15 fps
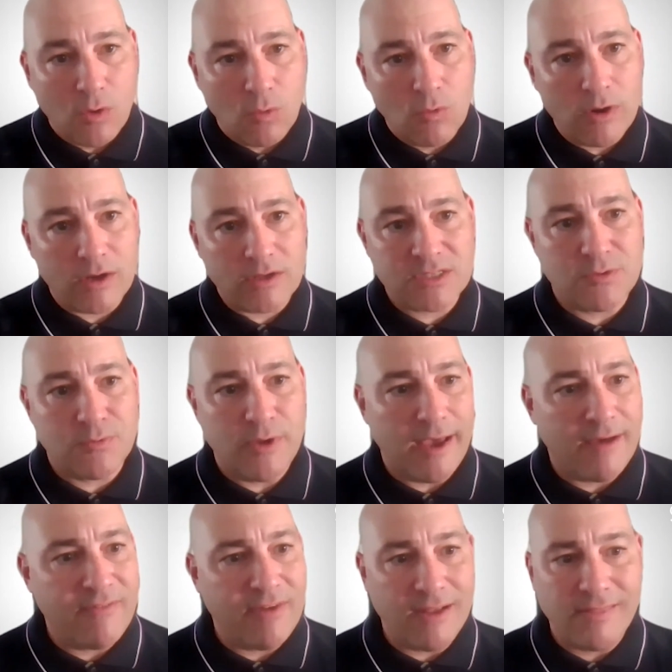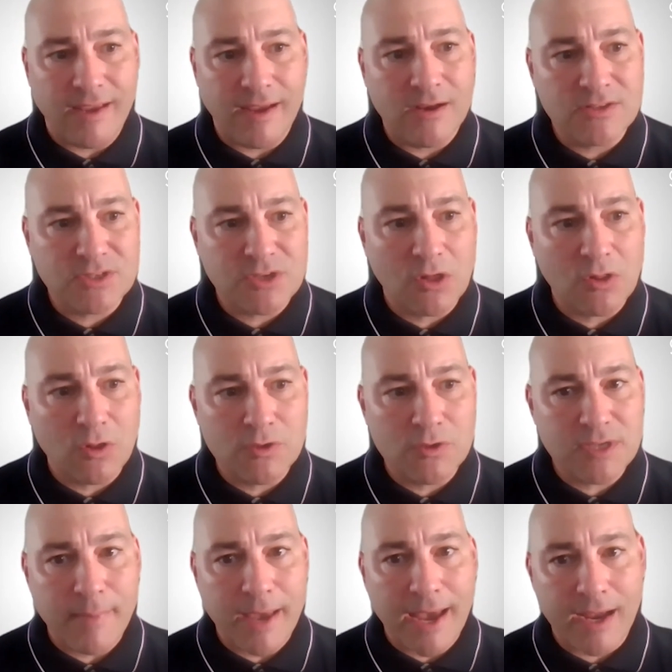What else do we have? Anything else in
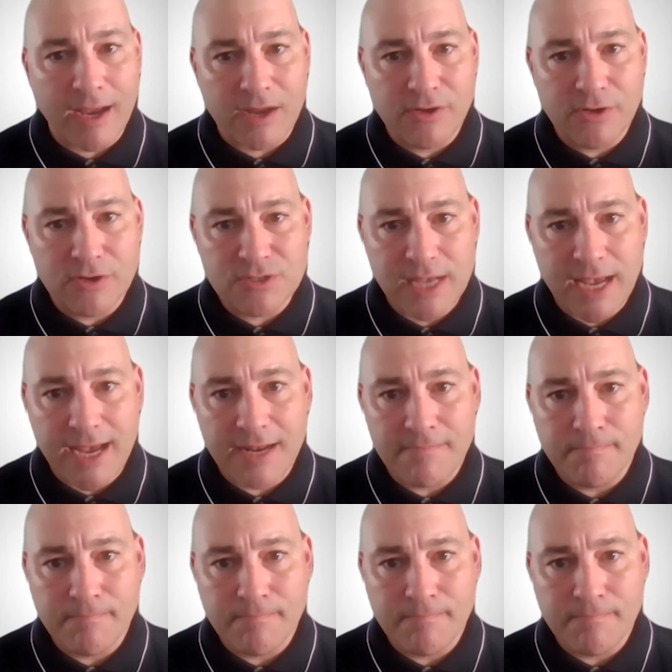closing, Mac, on your side?